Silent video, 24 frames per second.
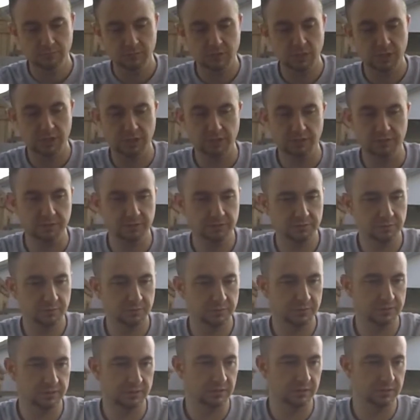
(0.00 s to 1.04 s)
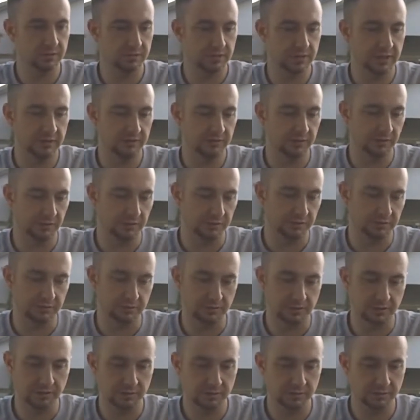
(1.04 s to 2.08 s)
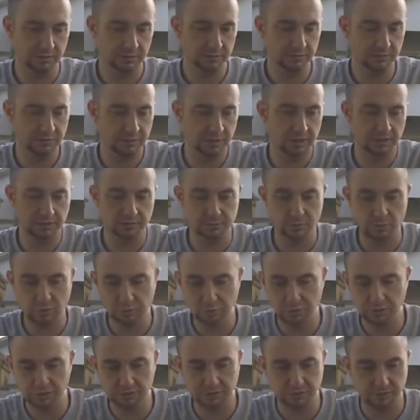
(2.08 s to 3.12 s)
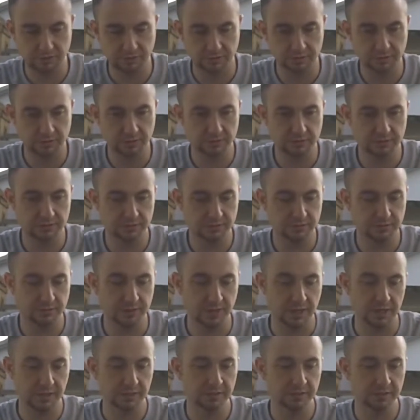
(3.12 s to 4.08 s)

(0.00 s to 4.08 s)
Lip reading: Alright, this one was a little heavier, so I think this one has more books in it than just 3.